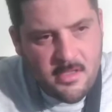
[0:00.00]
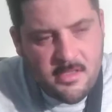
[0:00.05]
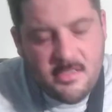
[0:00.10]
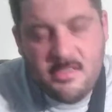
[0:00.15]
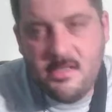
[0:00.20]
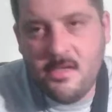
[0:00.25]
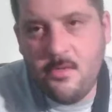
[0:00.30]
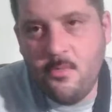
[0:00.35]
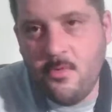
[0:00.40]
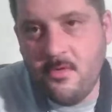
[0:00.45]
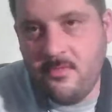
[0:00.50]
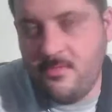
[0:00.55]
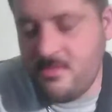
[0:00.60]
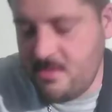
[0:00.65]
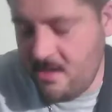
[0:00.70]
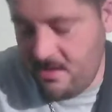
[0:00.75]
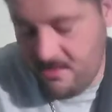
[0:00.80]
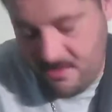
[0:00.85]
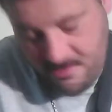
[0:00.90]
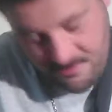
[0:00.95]
City Wolf,
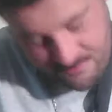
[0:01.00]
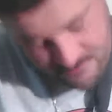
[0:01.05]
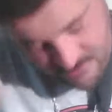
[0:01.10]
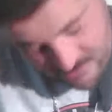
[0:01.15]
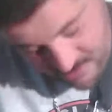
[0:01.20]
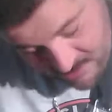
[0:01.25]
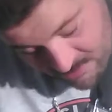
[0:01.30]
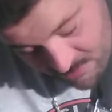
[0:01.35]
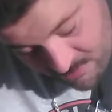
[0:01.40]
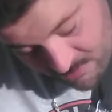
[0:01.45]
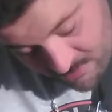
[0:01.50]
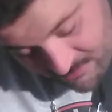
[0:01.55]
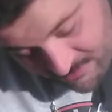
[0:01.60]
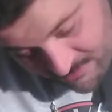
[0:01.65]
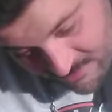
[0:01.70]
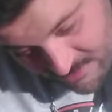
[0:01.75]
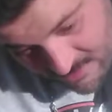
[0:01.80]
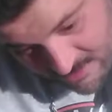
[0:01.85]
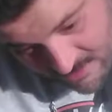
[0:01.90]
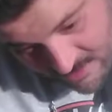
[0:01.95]
sorry. City Wolf.
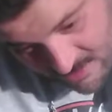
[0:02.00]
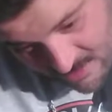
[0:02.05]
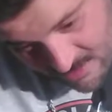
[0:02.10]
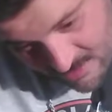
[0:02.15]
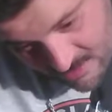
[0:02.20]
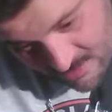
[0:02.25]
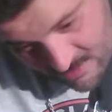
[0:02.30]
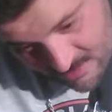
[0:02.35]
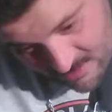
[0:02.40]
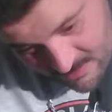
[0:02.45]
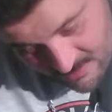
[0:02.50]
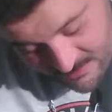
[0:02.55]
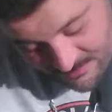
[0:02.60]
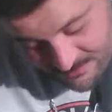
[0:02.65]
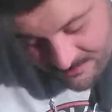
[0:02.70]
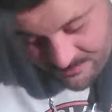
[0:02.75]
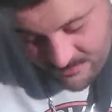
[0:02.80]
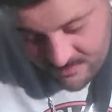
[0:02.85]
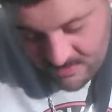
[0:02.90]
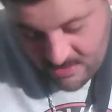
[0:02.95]

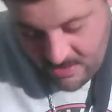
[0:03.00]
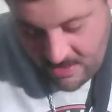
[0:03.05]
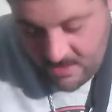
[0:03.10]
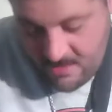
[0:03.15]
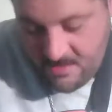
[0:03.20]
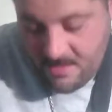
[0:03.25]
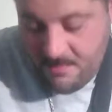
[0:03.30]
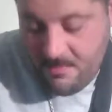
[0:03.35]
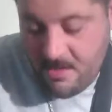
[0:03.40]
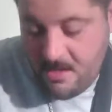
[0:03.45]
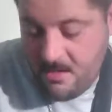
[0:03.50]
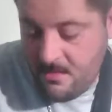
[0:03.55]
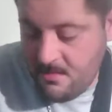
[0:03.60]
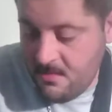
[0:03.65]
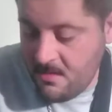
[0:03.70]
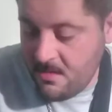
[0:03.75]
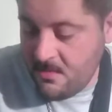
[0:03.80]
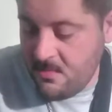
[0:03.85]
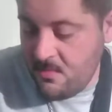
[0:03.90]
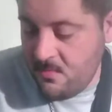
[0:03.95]
Yeah, and they made
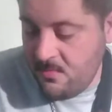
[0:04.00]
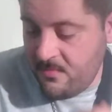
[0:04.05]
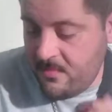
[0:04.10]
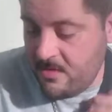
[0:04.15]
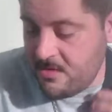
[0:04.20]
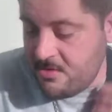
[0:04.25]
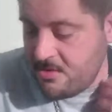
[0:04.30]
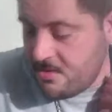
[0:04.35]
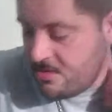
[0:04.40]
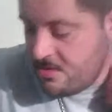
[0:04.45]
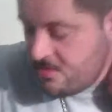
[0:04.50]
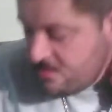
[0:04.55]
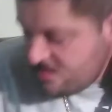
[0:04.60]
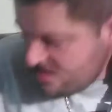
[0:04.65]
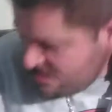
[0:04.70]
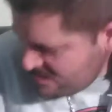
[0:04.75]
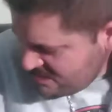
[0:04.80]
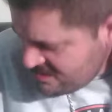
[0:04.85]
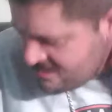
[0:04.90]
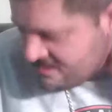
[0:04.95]
a cool version too. It
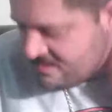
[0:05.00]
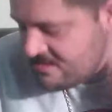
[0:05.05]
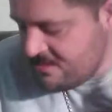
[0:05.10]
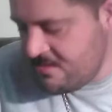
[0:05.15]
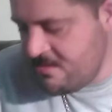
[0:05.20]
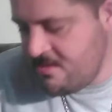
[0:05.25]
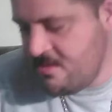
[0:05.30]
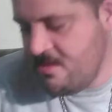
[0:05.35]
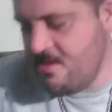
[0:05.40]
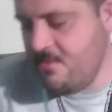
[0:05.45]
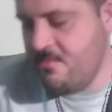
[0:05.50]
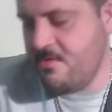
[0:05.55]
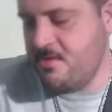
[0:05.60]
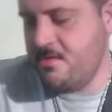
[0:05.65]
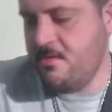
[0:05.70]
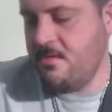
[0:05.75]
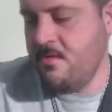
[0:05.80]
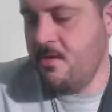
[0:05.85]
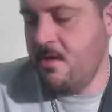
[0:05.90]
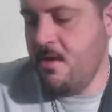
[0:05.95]
wasn't as good as the
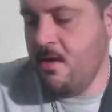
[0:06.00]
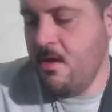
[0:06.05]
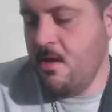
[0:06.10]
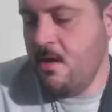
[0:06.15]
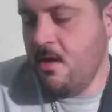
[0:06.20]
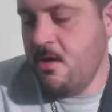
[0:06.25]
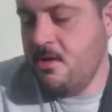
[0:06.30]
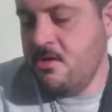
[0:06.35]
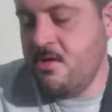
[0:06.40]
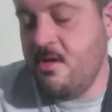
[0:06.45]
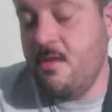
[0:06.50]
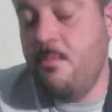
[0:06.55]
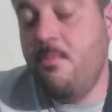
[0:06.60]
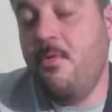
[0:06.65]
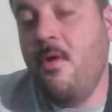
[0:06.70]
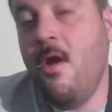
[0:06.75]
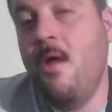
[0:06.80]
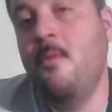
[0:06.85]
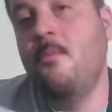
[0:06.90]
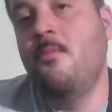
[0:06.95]
original. So the
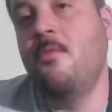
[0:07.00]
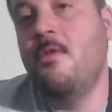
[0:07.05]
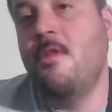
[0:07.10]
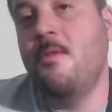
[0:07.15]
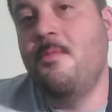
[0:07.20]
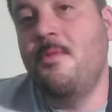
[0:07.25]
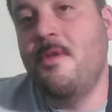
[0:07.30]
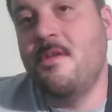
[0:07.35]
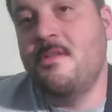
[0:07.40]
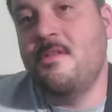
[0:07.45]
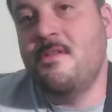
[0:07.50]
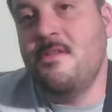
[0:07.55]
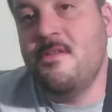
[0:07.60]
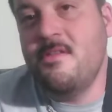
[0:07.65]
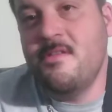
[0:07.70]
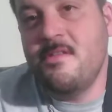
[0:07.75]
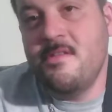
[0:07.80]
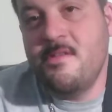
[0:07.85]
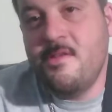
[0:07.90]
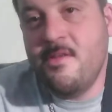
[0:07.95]
problem with the Pixies
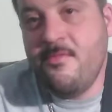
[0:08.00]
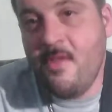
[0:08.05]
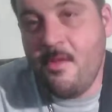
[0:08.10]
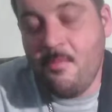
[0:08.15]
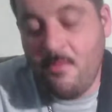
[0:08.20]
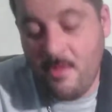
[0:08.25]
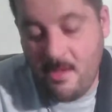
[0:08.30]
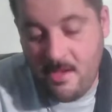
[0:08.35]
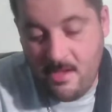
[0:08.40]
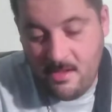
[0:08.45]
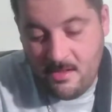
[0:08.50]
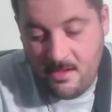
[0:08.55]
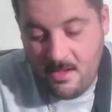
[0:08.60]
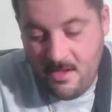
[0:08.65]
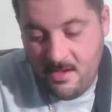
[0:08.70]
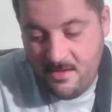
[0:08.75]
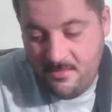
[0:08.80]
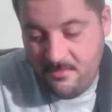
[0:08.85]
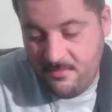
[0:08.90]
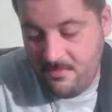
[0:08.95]
is if they play them
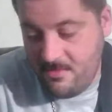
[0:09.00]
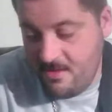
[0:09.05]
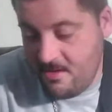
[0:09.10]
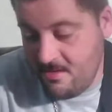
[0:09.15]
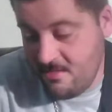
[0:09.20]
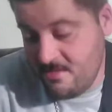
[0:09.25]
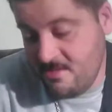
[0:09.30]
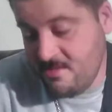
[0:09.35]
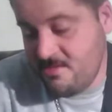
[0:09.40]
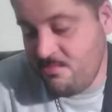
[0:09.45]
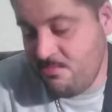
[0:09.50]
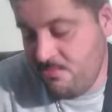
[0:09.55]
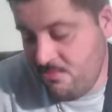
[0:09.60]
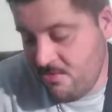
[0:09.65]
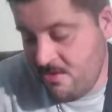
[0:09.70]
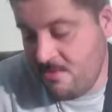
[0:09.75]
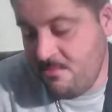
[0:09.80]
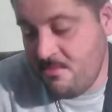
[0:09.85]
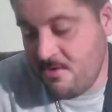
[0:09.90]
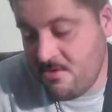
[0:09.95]
live, and this is
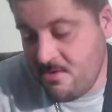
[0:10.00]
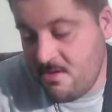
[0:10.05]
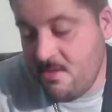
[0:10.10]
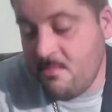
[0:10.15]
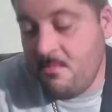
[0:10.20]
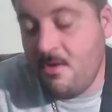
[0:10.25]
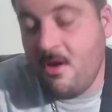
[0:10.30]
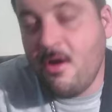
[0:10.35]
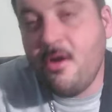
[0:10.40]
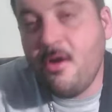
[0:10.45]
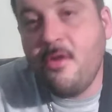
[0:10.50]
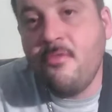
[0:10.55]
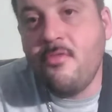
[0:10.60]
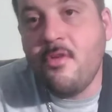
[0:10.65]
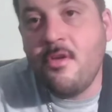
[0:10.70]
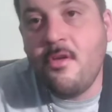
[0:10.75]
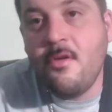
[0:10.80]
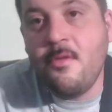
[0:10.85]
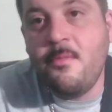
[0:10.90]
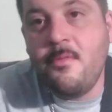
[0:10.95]
pretty much the mark of a
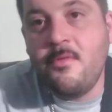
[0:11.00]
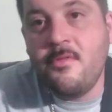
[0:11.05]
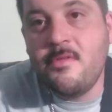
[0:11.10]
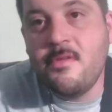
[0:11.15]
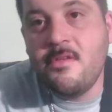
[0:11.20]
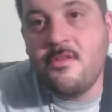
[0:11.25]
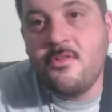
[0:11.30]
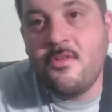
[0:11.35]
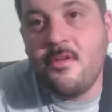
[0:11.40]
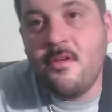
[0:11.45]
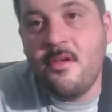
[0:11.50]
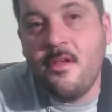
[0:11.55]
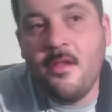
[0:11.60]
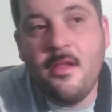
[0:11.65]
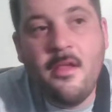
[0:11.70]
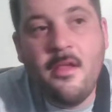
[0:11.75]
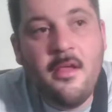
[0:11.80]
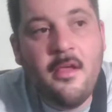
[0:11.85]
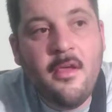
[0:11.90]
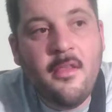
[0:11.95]
good musician,
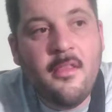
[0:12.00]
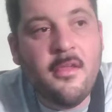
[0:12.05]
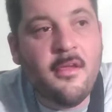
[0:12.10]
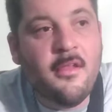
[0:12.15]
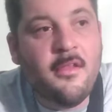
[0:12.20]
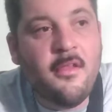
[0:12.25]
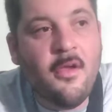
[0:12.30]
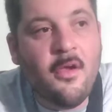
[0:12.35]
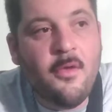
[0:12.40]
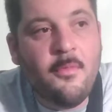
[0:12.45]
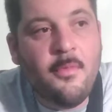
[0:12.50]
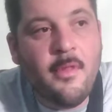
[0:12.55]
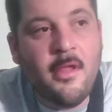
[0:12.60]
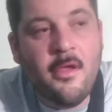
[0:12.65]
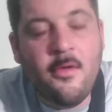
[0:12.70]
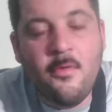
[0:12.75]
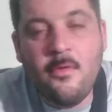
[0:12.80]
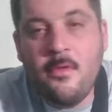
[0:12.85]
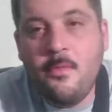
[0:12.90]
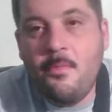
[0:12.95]
the guitar
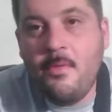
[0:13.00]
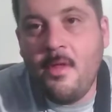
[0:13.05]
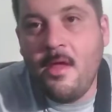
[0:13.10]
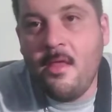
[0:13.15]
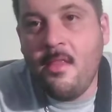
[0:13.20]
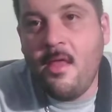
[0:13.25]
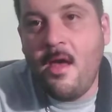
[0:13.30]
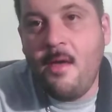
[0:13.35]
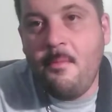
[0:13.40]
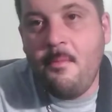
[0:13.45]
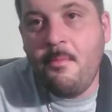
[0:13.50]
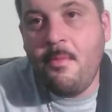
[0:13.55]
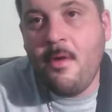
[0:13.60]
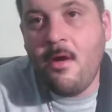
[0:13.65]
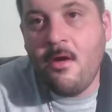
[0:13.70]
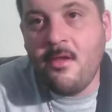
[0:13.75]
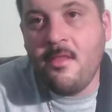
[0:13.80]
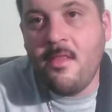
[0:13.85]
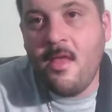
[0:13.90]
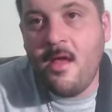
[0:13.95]
player will play that
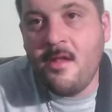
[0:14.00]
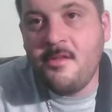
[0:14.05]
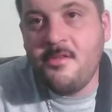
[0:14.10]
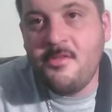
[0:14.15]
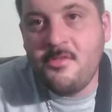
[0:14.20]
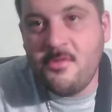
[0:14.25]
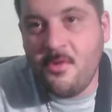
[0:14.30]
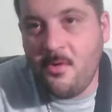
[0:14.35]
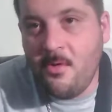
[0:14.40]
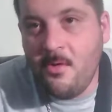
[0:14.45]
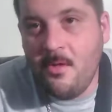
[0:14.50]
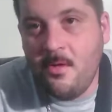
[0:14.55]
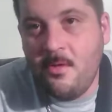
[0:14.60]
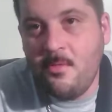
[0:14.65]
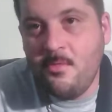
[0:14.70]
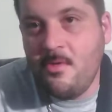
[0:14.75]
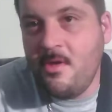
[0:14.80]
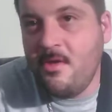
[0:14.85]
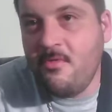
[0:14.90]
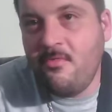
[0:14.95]
part of that
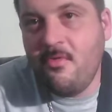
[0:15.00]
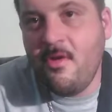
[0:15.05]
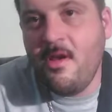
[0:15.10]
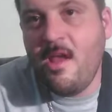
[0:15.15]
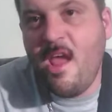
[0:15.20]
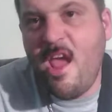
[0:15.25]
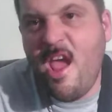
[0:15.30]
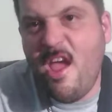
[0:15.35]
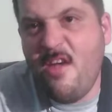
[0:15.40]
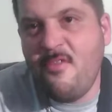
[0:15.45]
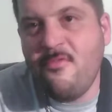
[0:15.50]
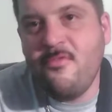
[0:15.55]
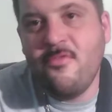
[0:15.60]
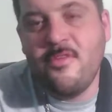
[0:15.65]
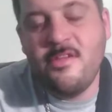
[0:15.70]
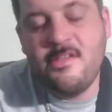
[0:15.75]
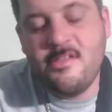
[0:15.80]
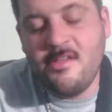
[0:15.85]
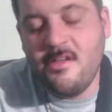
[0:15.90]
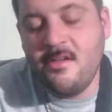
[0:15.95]
solo different
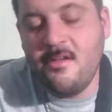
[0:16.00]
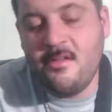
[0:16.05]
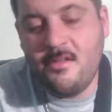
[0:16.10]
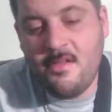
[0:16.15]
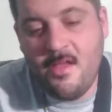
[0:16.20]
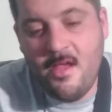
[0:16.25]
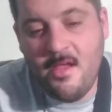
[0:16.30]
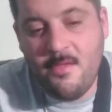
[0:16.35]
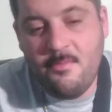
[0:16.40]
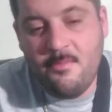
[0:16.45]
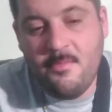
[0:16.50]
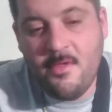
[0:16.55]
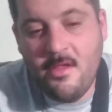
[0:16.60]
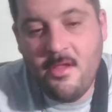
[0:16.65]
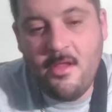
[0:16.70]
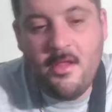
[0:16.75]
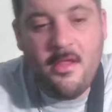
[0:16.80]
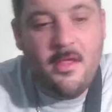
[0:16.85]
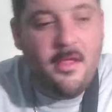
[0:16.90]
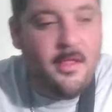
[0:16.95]
every single time.
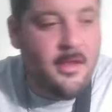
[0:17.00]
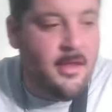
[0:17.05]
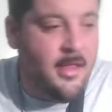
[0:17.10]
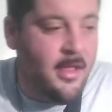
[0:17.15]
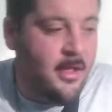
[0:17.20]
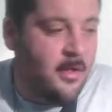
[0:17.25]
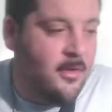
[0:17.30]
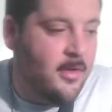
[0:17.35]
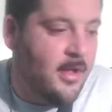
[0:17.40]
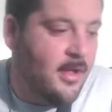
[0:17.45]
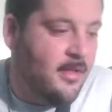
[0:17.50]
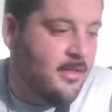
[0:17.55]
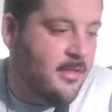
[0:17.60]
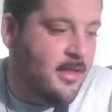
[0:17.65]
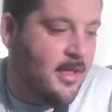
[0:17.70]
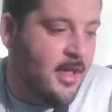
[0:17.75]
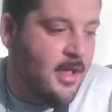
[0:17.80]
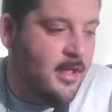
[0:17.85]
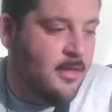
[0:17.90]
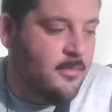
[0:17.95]
Now, on the
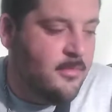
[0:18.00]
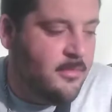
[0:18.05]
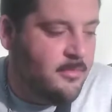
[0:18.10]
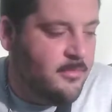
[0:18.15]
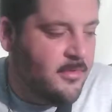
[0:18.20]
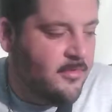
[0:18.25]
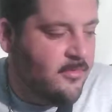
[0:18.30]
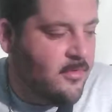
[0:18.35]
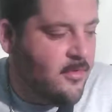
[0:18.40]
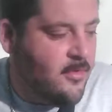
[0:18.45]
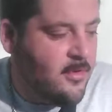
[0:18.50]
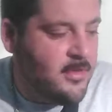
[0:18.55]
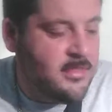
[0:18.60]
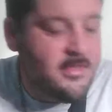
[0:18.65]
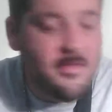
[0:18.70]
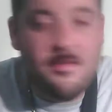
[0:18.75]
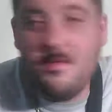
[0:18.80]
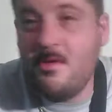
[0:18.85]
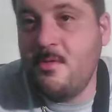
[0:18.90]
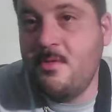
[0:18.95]
album, of course,
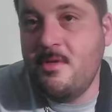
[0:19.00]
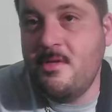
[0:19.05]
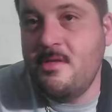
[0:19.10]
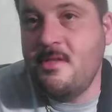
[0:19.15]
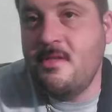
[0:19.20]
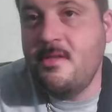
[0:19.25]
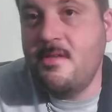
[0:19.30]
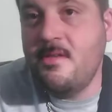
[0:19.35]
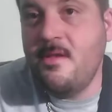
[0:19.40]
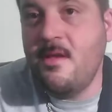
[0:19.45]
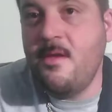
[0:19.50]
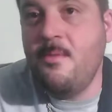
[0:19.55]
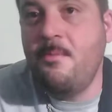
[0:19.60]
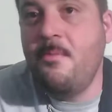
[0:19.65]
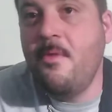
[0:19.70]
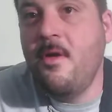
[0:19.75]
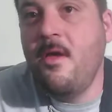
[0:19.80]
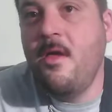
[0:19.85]
it's always the same.